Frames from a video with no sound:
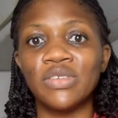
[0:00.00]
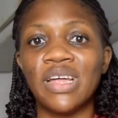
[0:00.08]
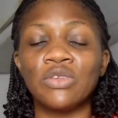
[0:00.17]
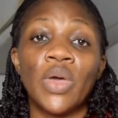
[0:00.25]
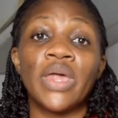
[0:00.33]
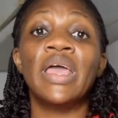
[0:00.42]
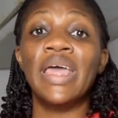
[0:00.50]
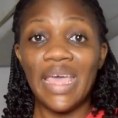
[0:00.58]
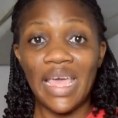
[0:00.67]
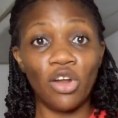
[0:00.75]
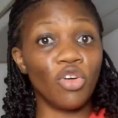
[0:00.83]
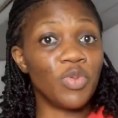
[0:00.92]
because that's when
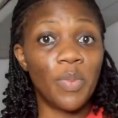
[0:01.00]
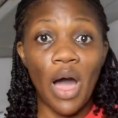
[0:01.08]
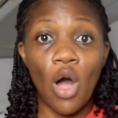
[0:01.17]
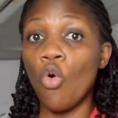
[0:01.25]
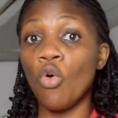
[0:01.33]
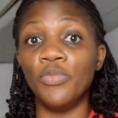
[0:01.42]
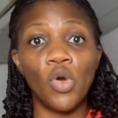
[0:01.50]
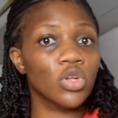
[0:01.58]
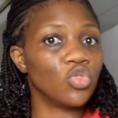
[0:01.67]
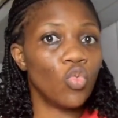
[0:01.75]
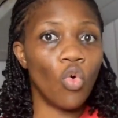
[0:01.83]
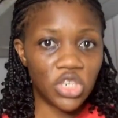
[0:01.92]
a lot of people are home, they
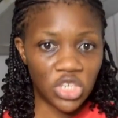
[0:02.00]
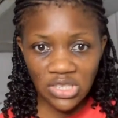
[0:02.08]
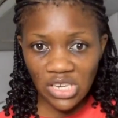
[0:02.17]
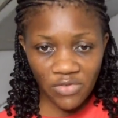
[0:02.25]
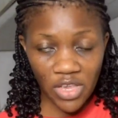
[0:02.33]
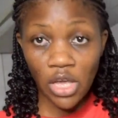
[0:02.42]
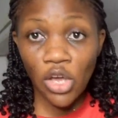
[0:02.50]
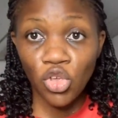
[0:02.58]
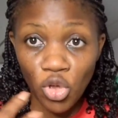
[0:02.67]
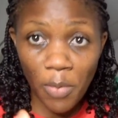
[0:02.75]
want to watch TV.